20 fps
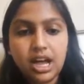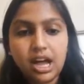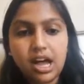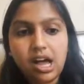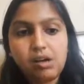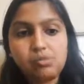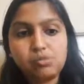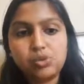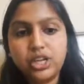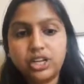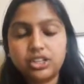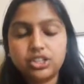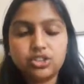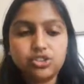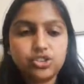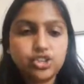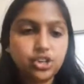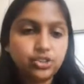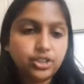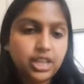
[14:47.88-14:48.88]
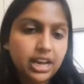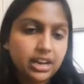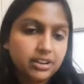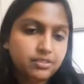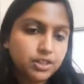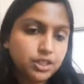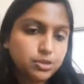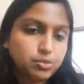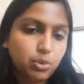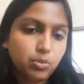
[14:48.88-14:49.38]
We also show that
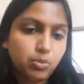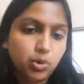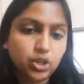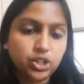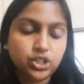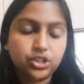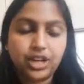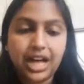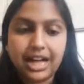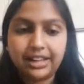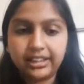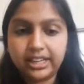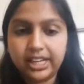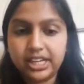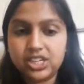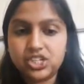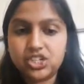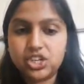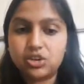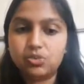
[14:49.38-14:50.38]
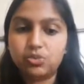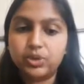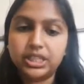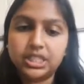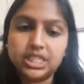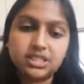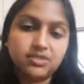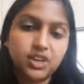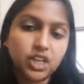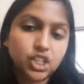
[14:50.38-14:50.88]
inverse proportional allocation with
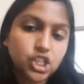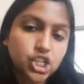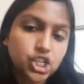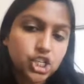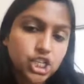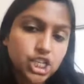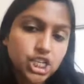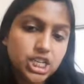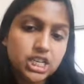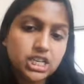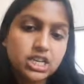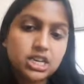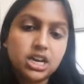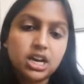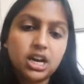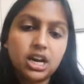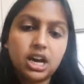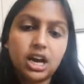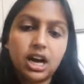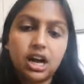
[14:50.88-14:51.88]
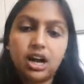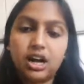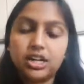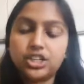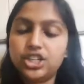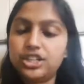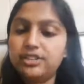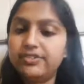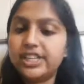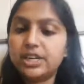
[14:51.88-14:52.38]
this function g
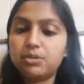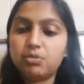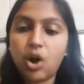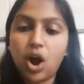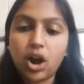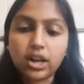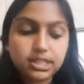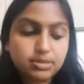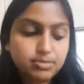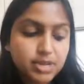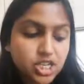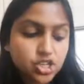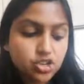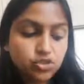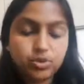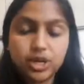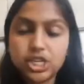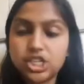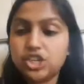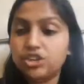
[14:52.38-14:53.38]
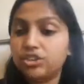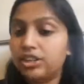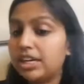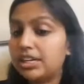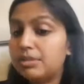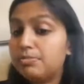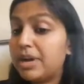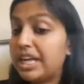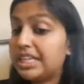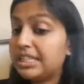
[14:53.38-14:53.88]
achieves an approximation ratio that
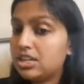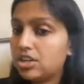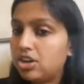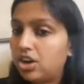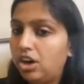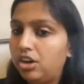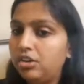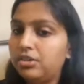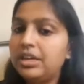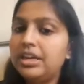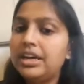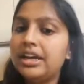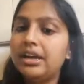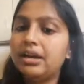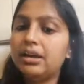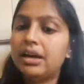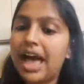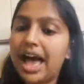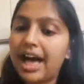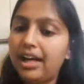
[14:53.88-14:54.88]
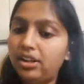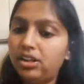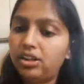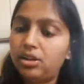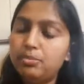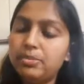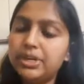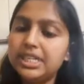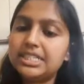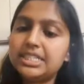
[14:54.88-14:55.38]
depends on all L,
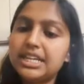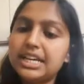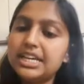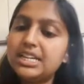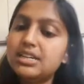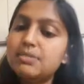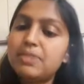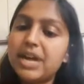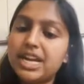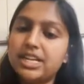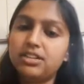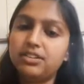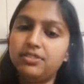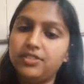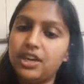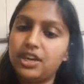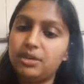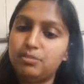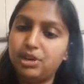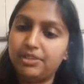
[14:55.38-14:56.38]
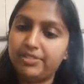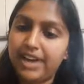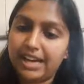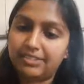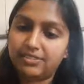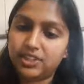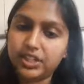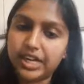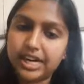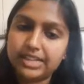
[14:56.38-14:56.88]
but is independent of the number of
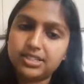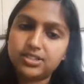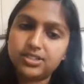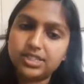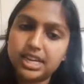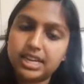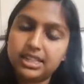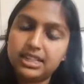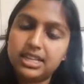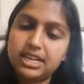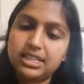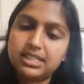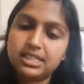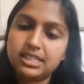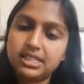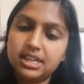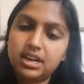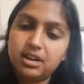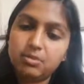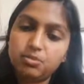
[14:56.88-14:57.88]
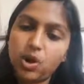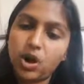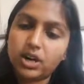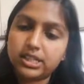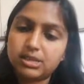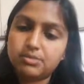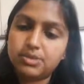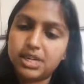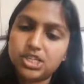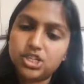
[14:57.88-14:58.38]
advertisers. And this
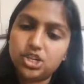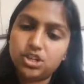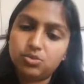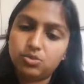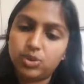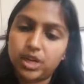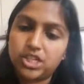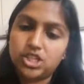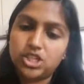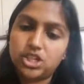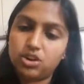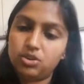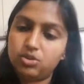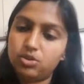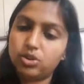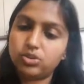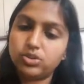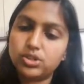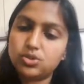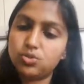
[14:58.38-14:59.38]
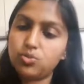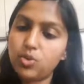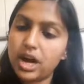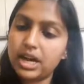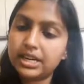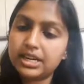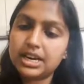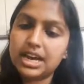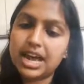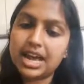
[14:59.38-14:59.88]
approximation ratio goes to
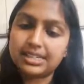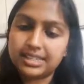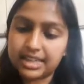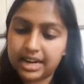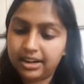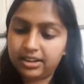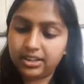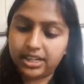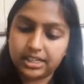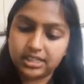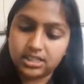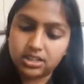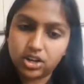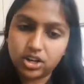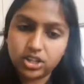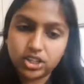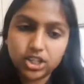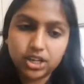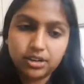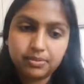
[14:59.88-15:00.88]
1 as L gets larger.